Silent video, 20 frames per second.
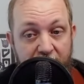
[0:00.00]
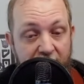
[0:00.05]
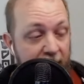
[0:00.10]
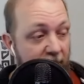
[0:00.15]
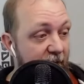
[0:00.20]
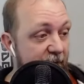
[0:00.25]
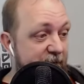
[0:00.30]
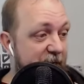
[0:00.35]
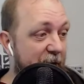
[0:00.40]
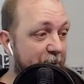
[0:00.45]

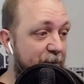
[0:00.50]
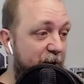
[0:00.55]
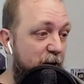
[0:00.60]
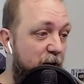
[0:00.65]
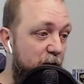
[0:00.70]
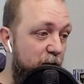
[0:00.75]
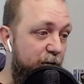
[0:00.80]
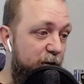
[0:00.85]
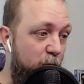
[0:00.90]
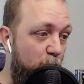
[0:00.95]
It's happening
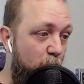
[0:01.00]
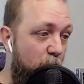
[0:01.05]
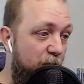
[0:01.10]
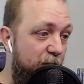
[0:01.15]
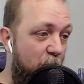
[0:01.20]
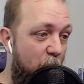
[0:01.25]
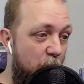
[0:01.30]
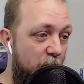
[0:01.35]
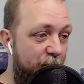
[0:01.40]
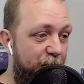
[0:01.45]
all over the world.
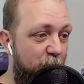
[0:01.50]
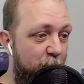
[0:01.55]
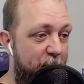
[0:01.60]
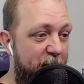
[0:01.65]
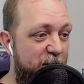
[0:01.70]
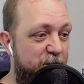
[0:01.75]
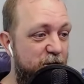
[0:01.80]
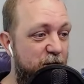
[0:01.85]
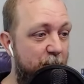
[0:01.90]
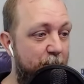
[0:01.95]
All
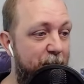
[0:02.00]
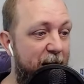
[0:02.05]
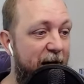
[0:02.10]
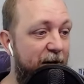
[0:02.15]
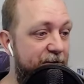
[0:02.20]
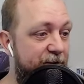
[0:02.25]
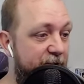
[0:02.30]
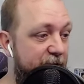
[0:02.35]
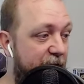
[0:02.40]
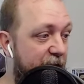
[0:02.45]
information
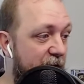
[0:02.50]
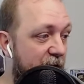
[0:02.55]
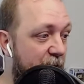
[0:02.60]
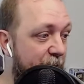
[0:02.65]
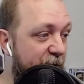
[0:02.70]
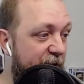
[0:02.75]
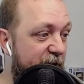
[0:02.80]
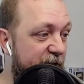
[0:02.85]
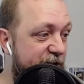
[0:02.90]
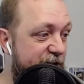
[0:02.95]
about the uh,
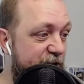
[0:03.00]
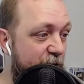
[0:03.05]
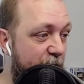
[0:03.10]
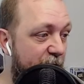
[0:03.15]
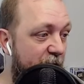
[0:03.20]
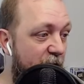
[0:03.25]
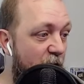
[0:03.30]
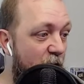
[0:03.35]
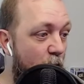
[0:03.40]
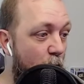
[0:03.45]
because
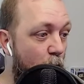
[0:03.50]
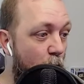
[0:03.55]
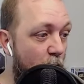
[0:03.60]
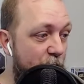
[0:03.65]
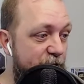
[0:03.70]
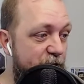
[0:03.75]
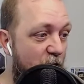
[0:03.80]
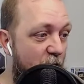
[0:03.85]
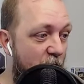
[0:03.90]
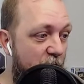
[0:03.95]
Sony won't
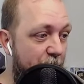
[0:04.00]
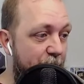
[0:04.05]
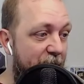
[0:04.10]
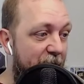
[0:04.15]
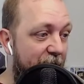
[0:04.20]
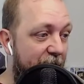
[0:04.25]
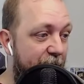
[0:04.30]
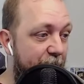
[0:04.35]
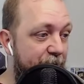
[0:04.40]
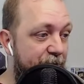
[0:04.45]
talk
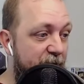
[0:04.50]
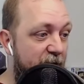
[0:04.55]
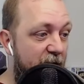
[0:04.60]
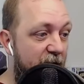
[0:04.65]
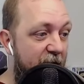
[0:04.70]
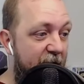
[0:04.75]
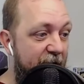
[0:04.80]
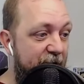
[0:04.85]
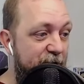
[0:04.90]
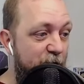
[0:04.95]
about it,
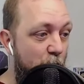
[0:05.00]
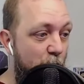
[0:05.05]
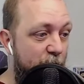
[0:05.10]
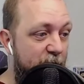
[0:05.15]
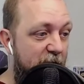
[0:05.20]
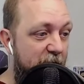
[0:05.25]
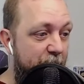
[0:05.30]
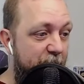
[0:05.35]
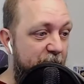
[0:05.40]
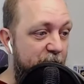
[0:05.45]
and no
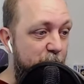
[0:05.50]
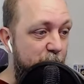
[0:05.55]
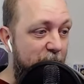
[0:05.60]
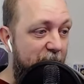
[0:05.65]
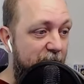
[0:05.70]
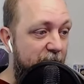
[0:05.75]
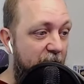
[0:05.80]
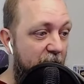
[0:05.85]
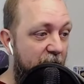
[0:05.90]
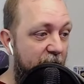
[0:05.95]
gaming new
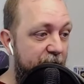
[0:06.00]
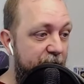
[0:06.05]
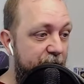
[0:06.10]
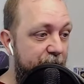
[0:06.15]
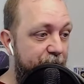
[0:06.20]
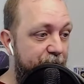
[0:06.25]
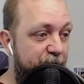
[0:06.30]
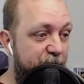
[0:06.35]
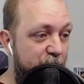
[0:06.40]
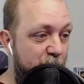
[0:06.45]
out, uh,
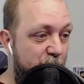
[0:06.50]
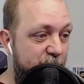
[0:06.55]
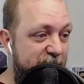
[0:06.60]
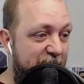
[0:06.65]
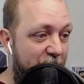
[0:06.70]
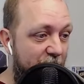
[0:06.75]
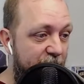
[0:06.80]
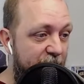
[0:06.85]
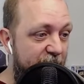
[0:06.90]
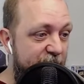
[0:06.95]
news
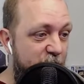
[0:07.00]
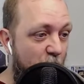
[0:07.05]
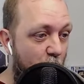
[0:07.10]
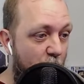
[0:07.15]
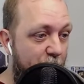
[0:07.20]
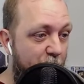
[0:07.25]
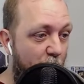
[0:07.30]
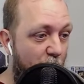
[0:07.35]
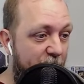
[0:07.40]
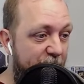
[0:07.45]
outlets are
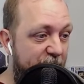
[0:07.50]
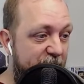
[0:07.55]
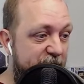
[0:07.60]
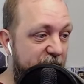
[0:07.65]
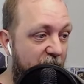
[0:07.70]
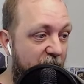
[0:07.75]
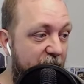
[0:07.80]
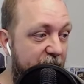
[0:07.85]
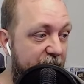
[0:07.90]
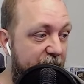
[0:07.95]
reporting this
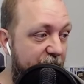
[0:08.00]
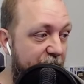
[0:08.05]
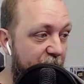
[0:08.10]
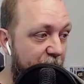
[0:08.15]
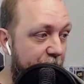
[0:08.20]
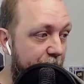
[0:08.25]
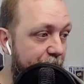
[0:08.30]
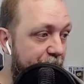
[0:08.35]
on either.